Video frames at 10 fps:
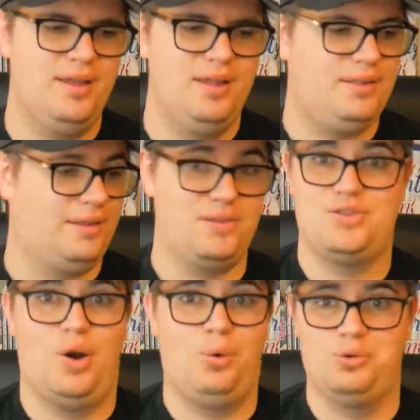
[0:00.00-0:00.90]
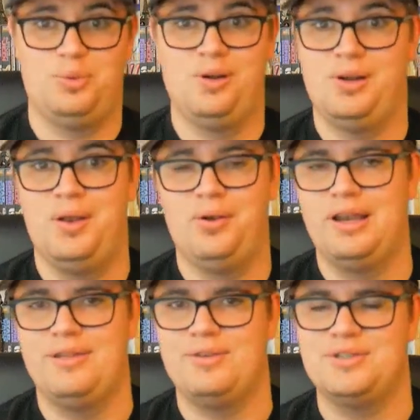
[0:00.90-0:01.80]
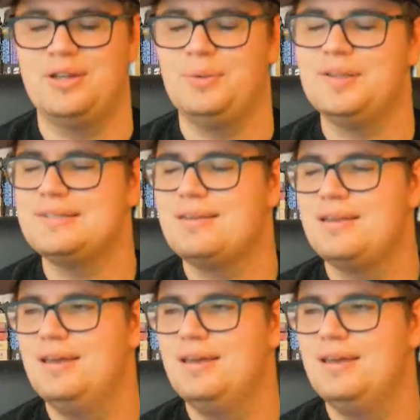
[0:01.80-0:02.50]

like the Star Wars one or any of those other ones.